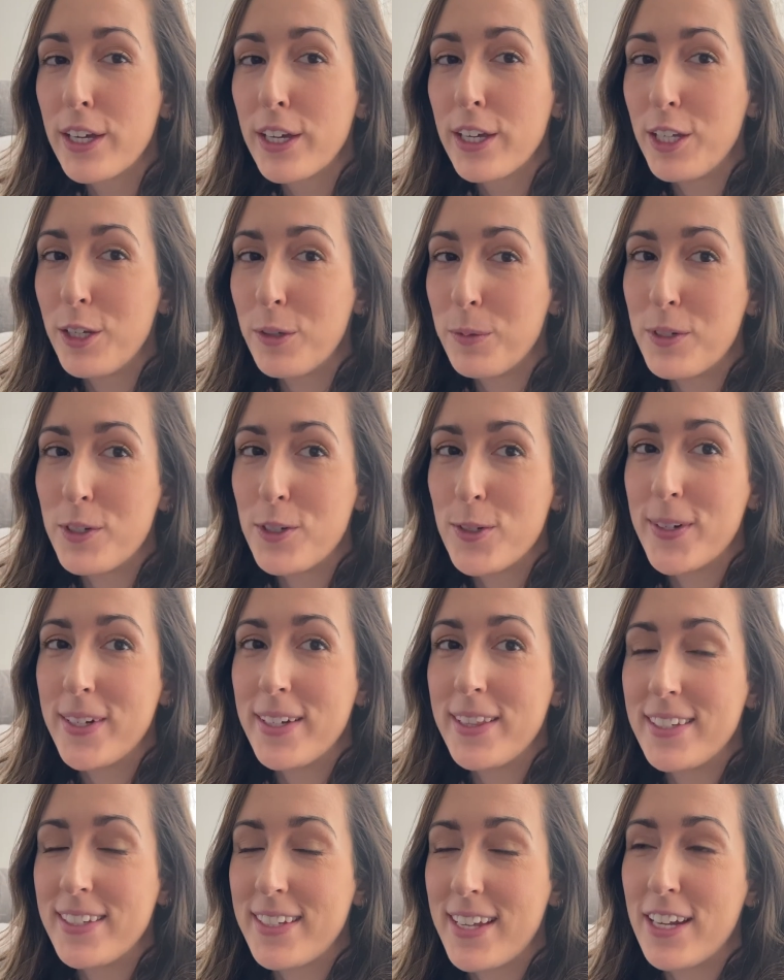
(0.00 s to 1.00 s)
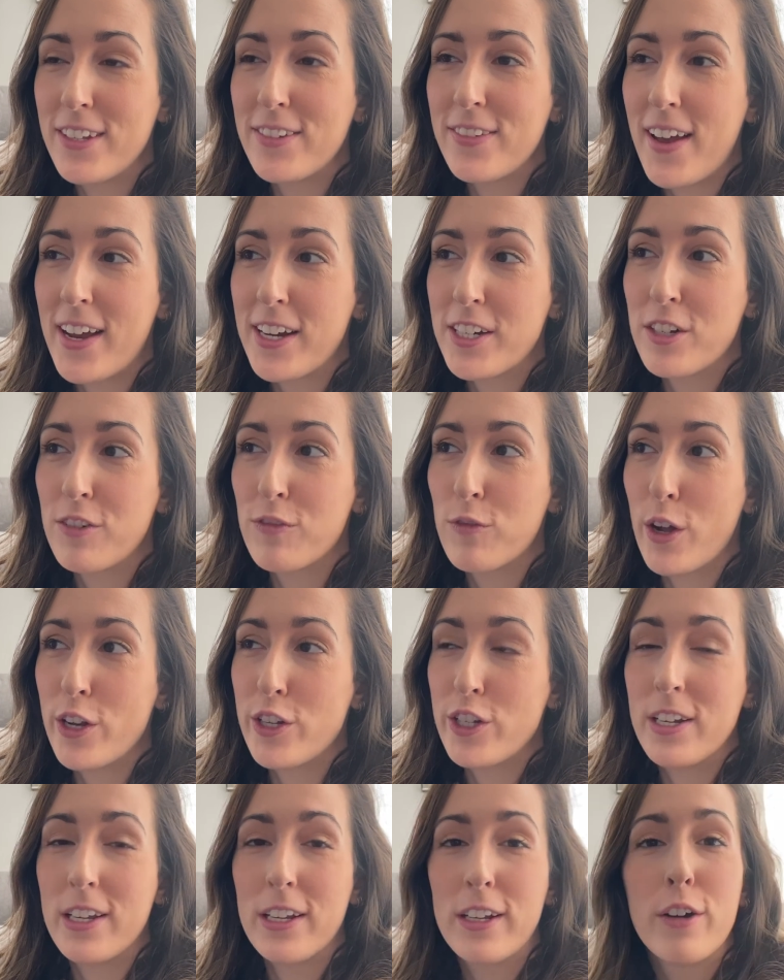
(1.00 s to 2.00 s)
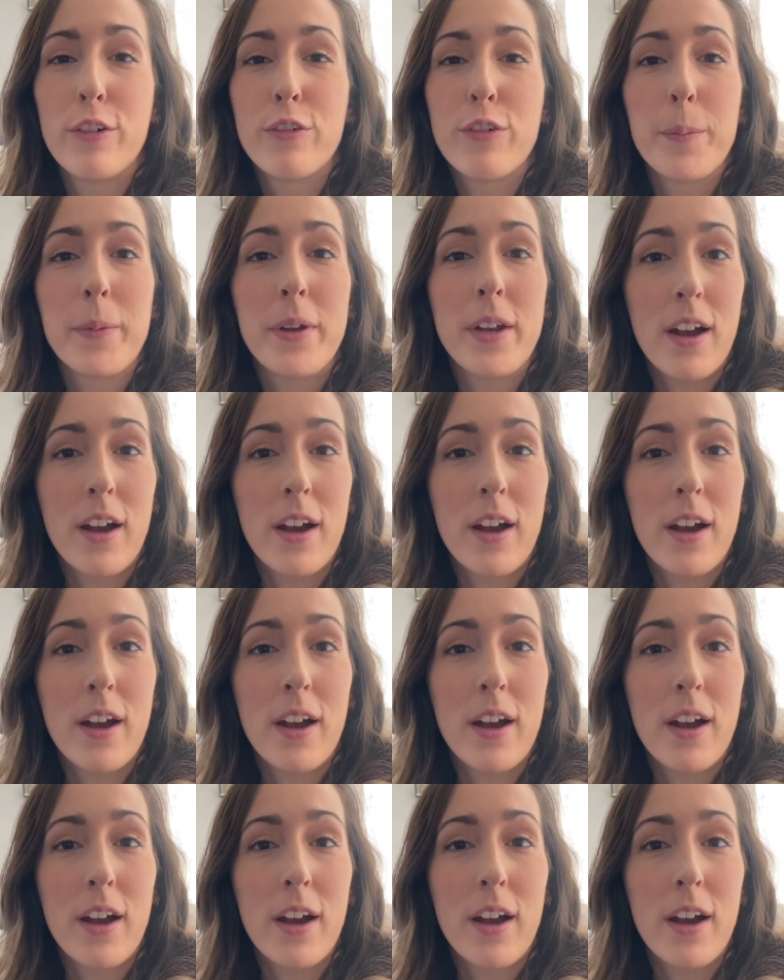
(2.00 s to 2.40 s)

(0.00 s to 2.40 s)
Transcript: you enjoyed the satisfaction of watching it go from an